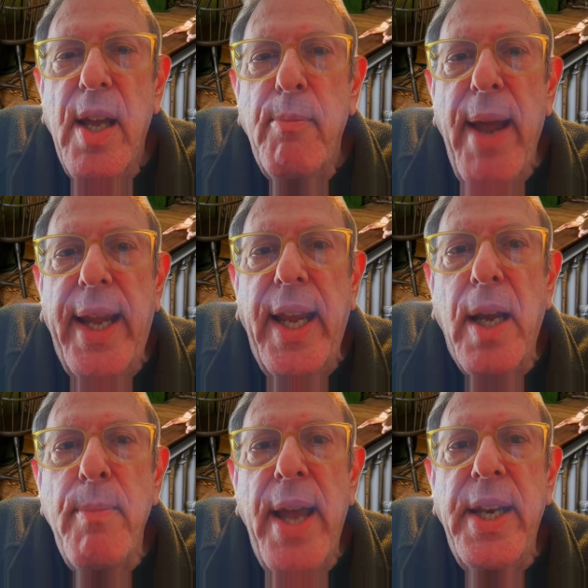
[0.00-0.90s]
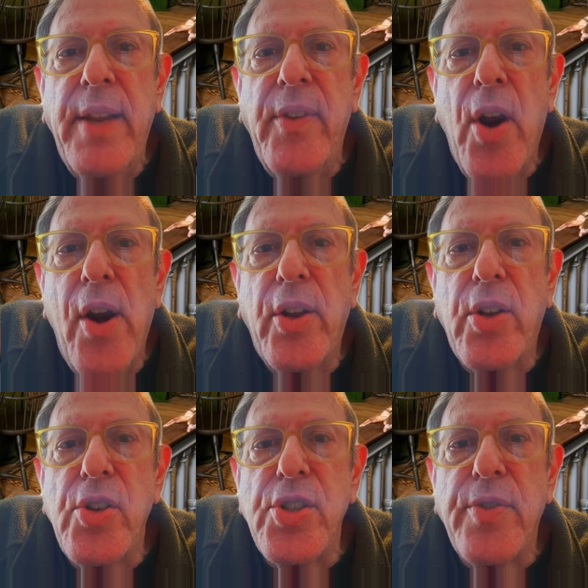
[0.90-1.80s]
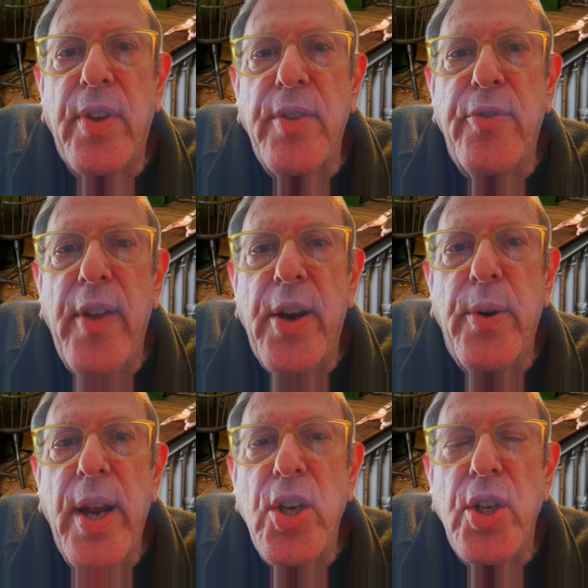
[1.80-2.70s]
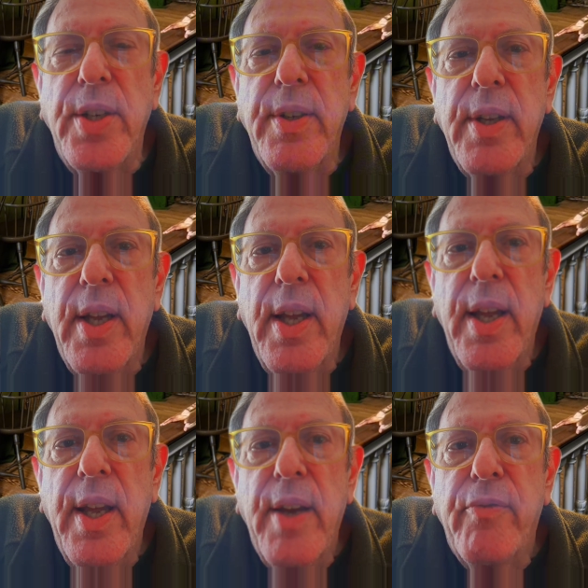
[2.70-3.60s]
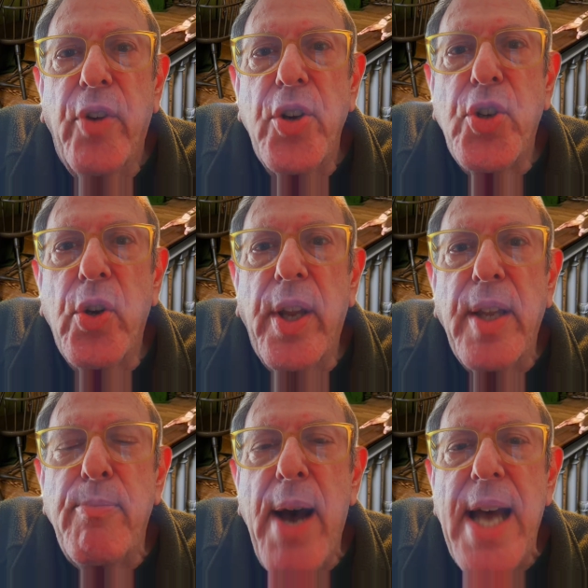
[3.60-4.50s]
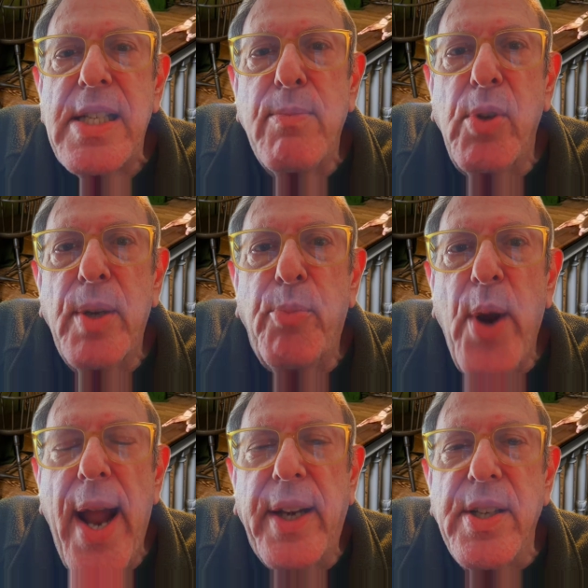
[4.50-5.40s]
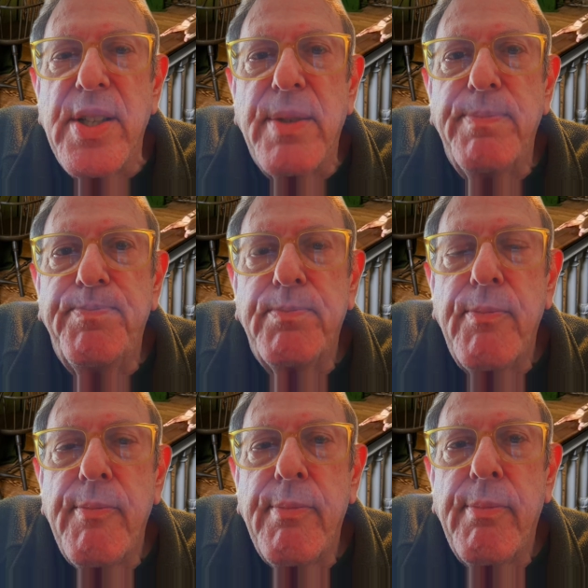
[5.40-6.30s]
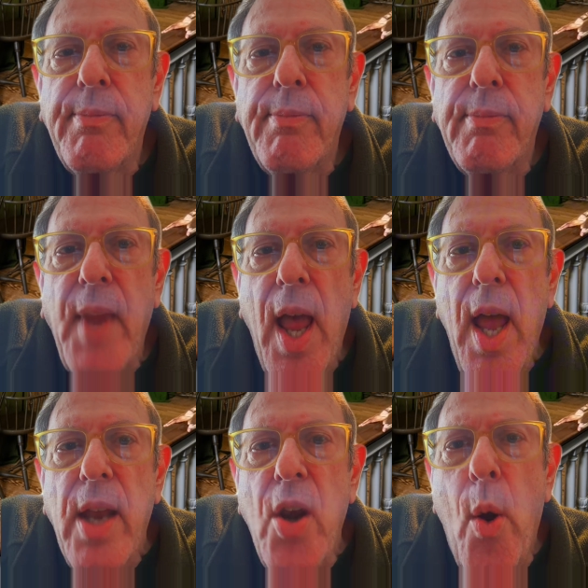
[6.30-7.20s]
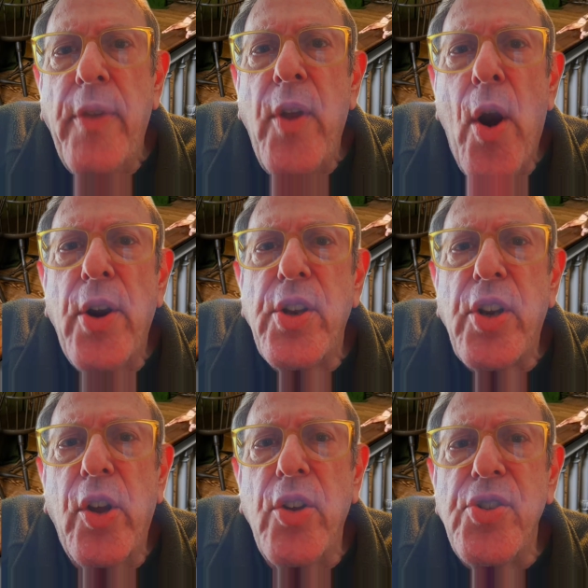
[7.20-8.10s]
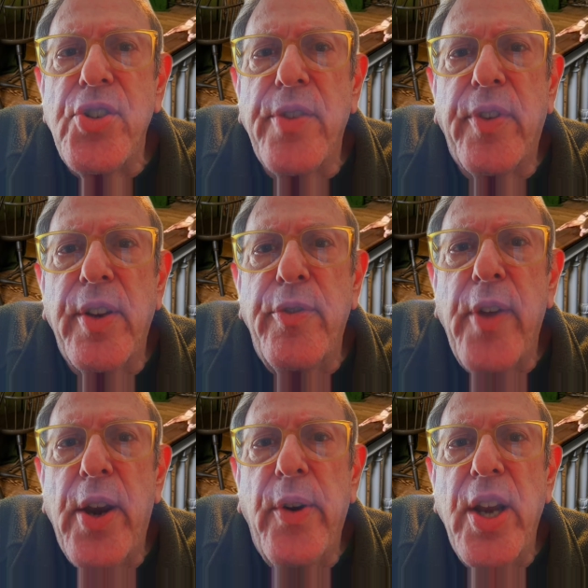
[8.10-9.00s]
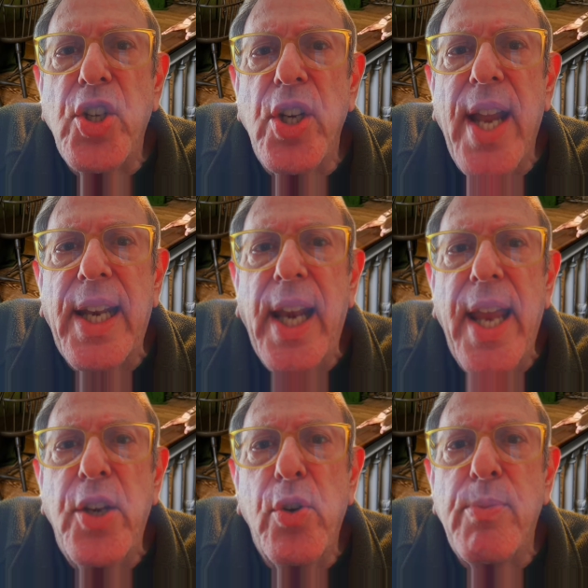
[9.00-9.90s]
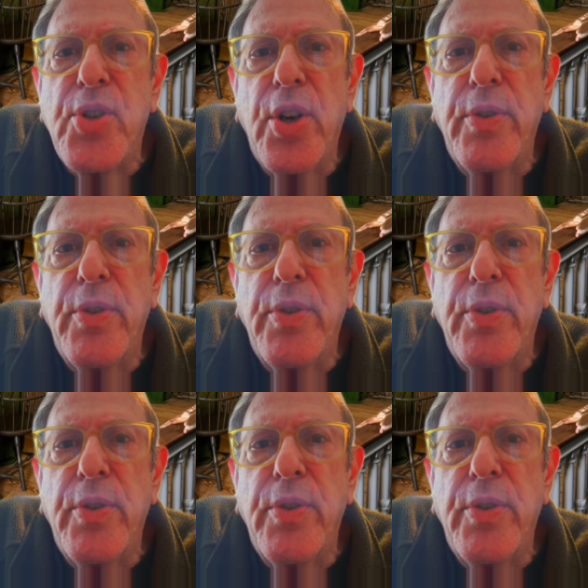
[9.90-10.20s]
making amending the Articles of Confederation virtually impossible in practice. Knowing the Articles of Confederation had led to absurd